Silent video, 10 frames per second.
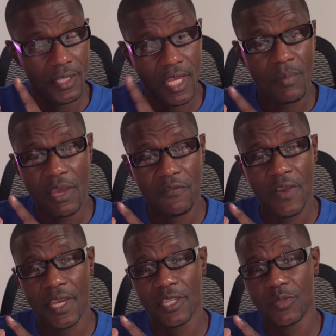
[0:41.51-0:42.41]
they might
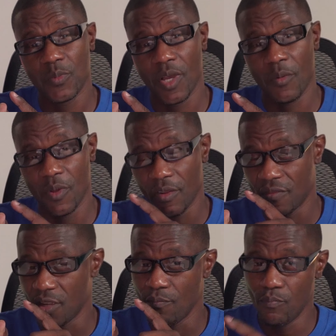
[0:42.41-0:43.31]
find this one of
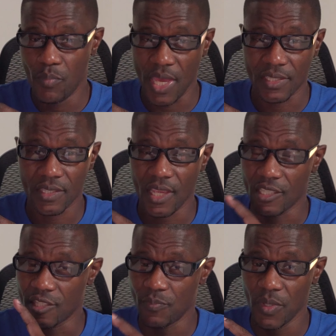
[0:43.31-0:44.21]
their best
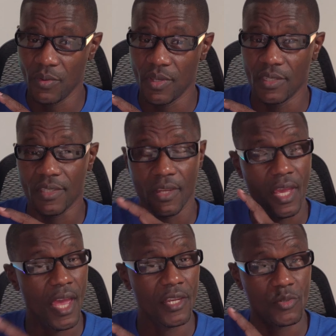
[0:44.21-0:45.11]
experience on
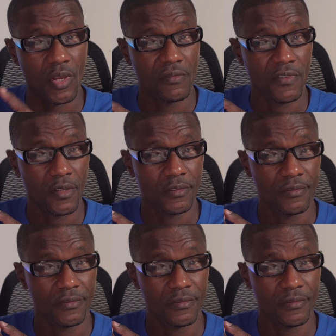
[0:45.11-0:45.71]
an Android phone.